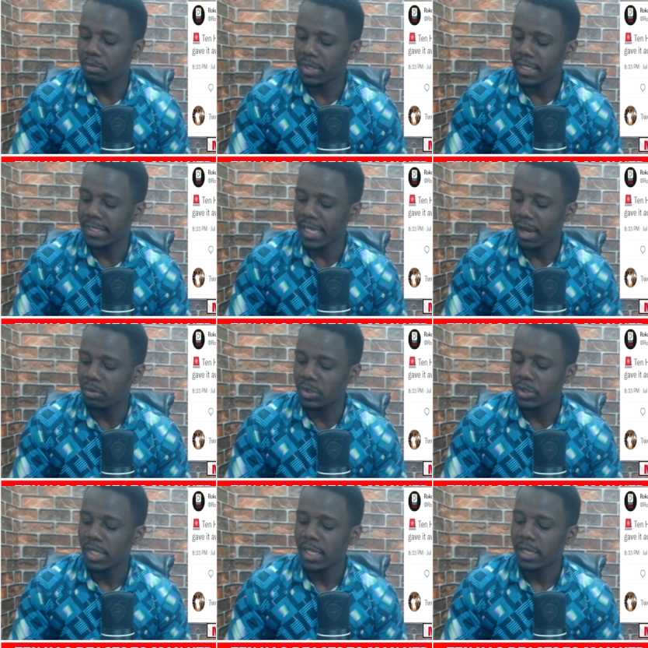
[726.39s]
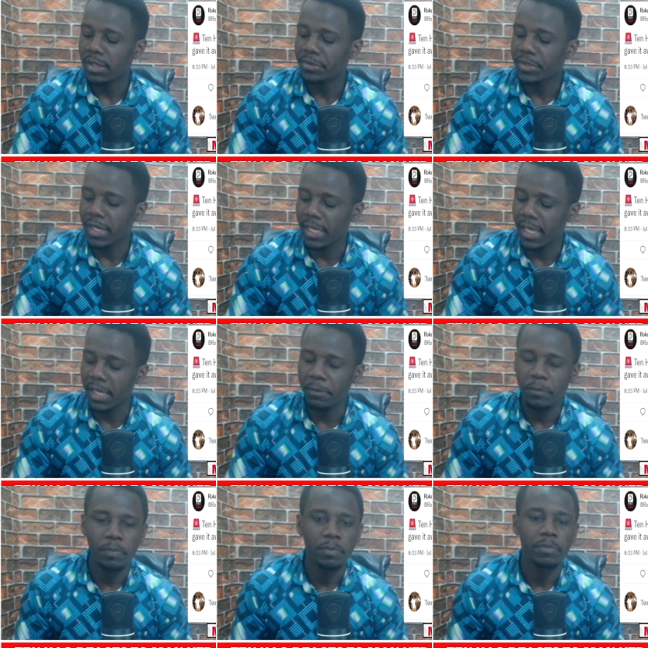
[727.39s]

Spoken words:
brings out the game,